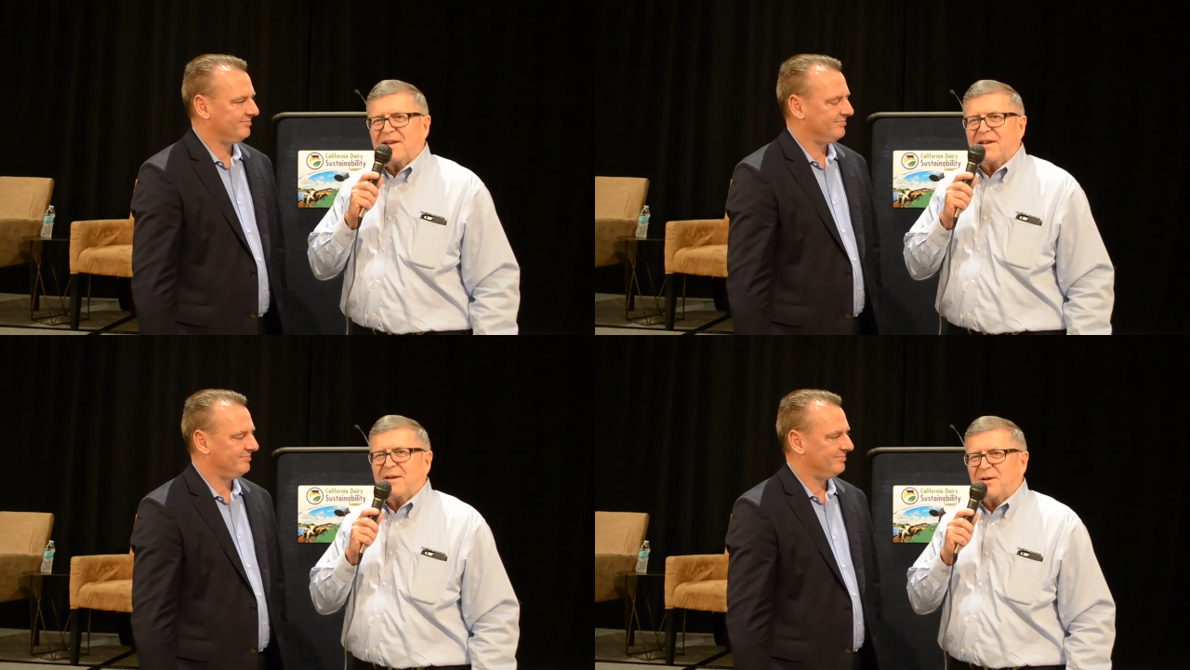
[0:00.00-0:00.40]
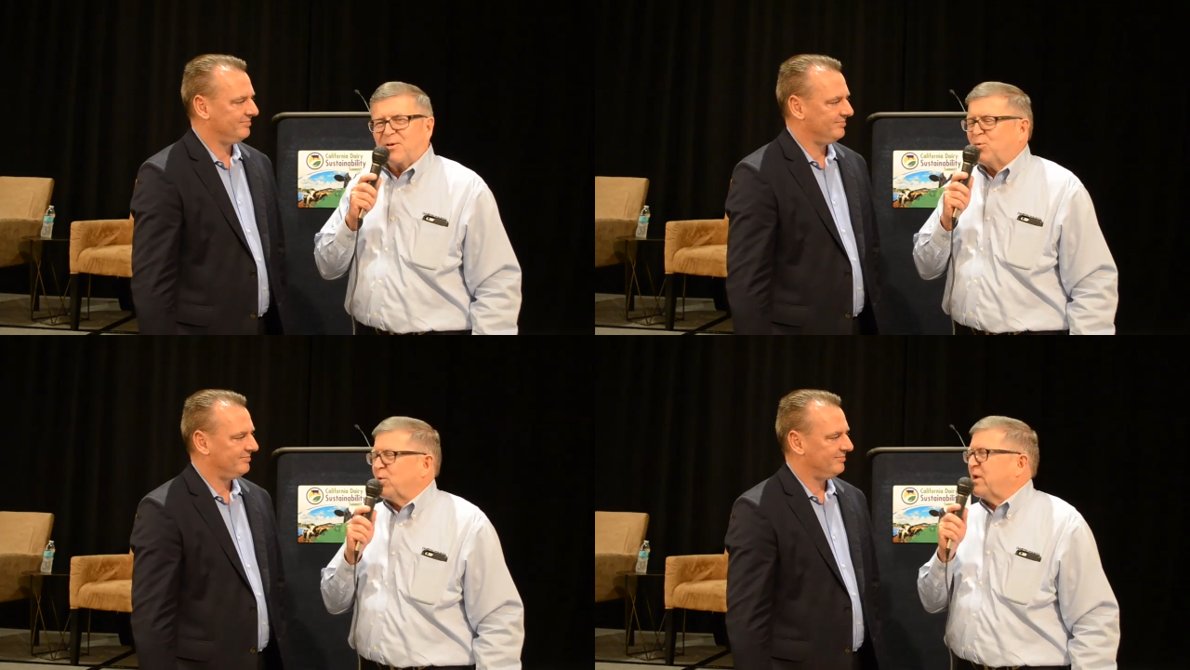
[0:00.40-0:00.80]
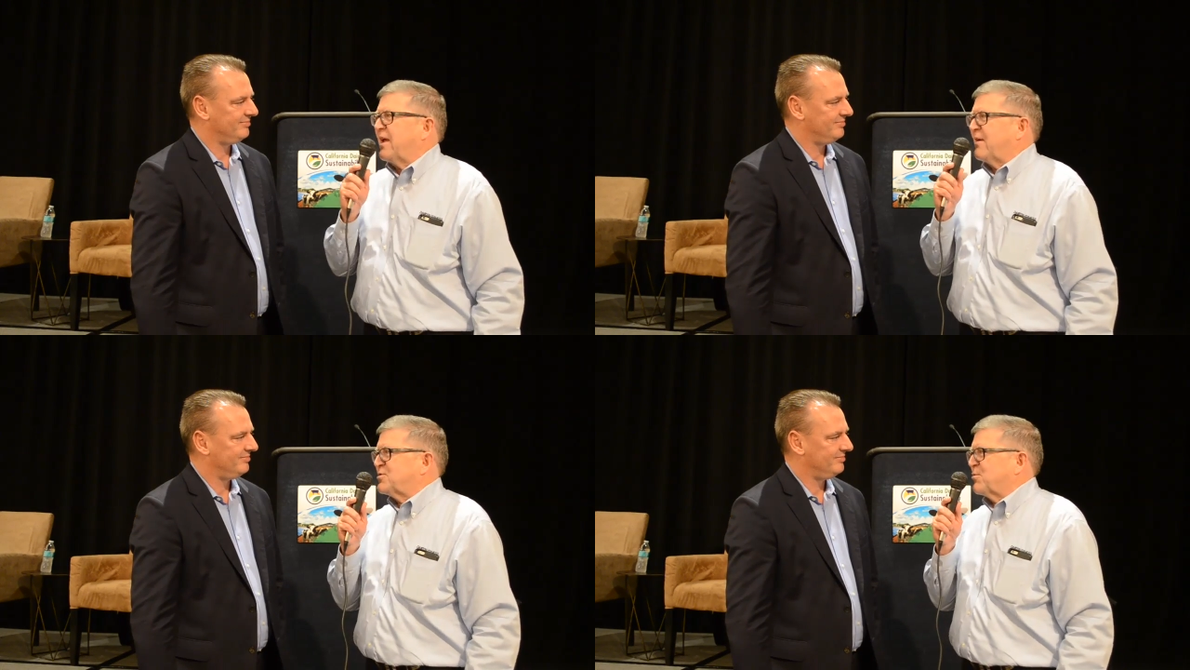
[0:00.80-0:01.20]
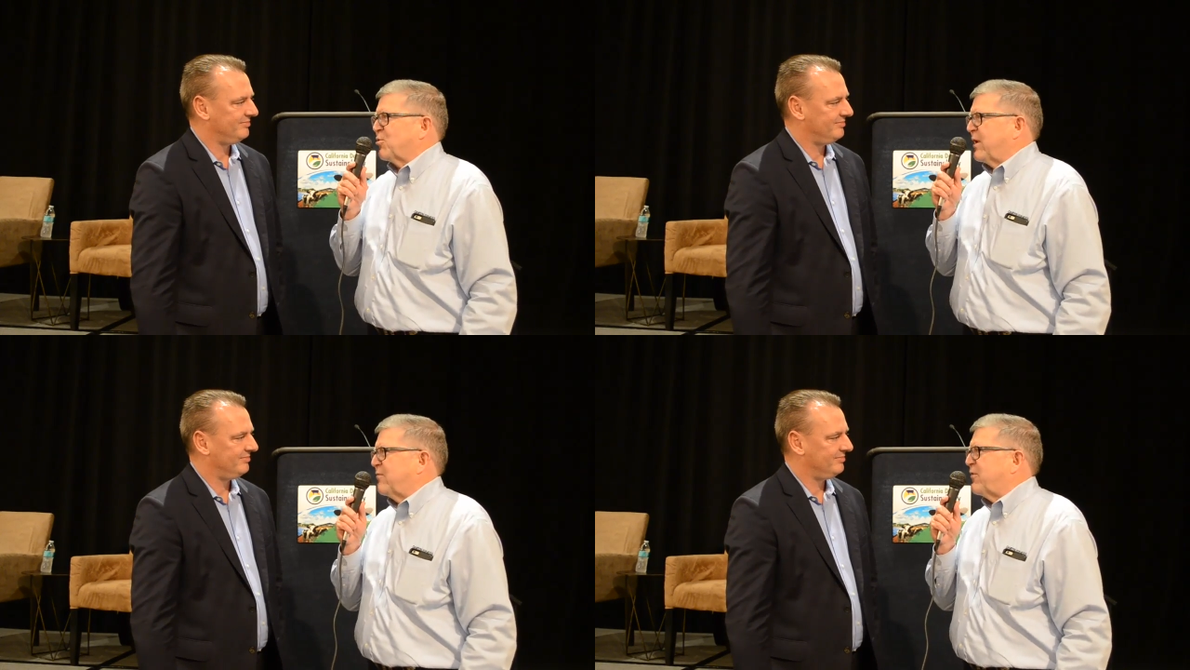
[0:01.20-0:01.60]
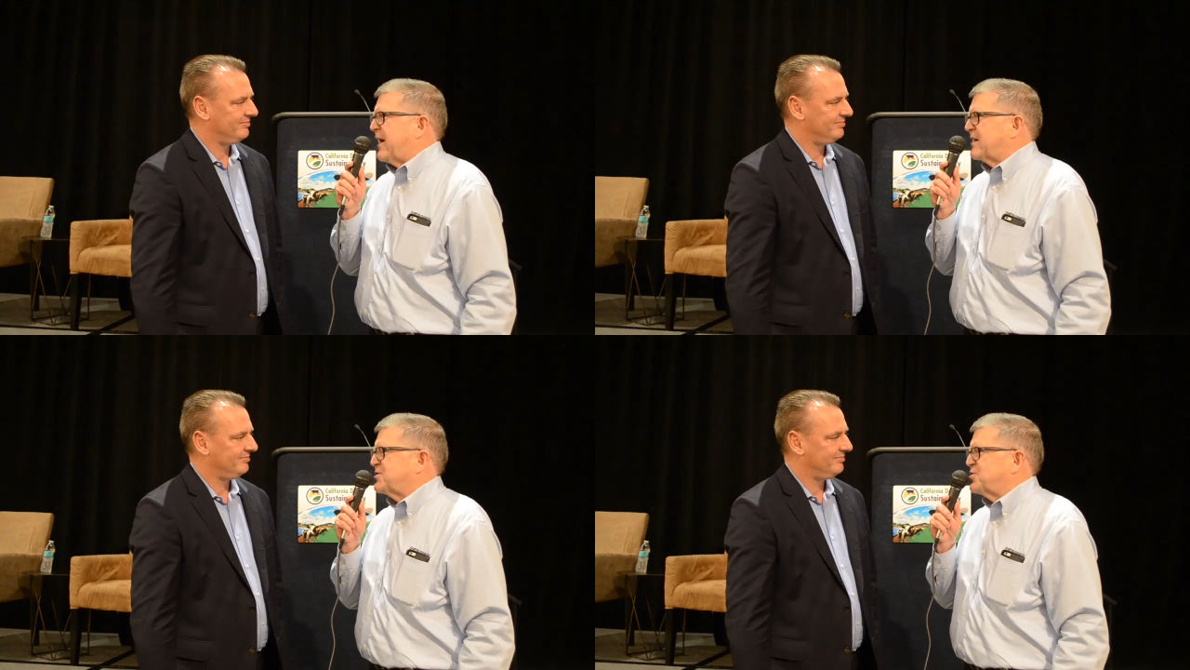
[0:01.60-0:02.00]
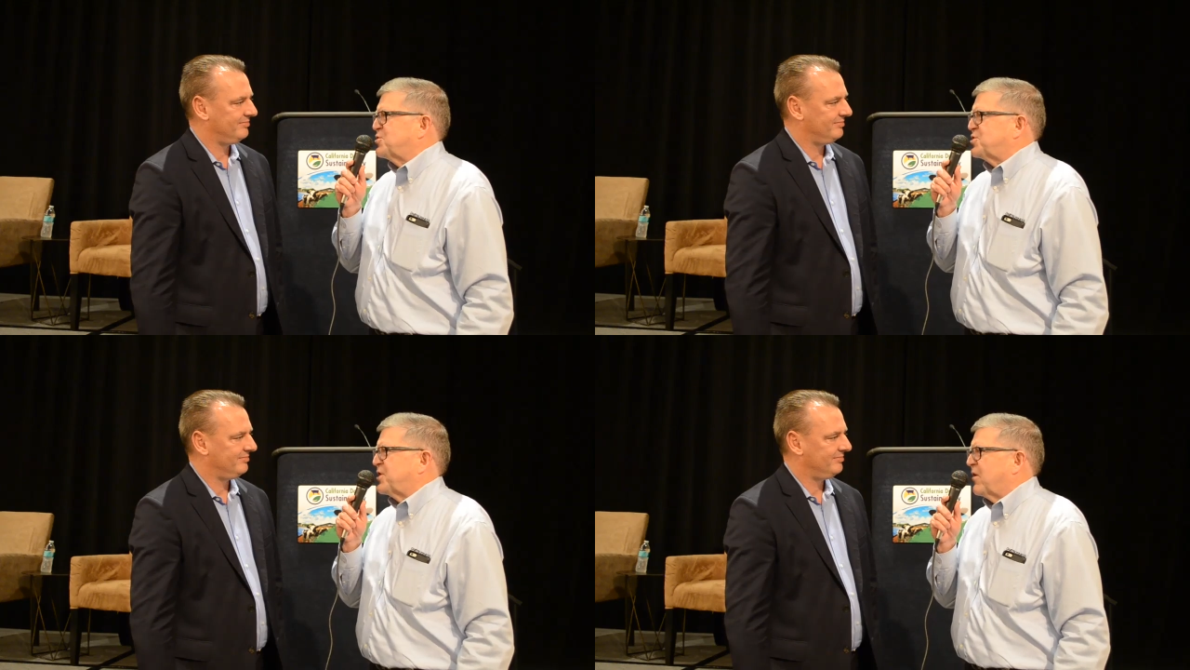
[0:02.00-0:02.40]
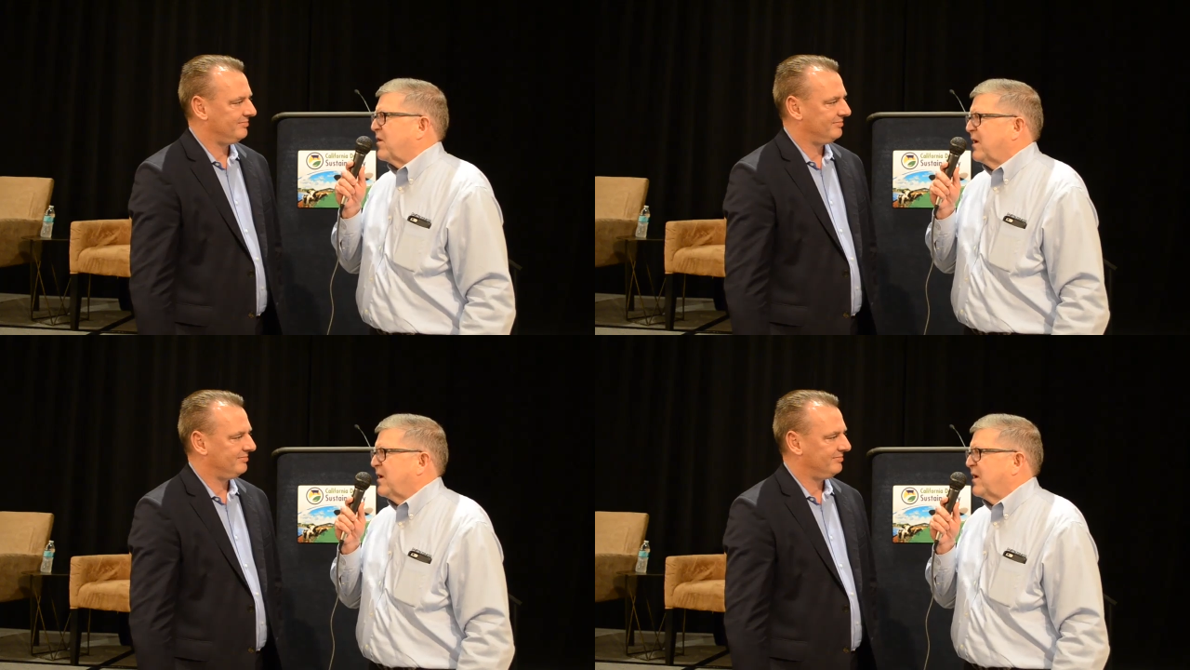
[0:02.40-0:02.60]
Speaker 1: You really have some great facts that you share.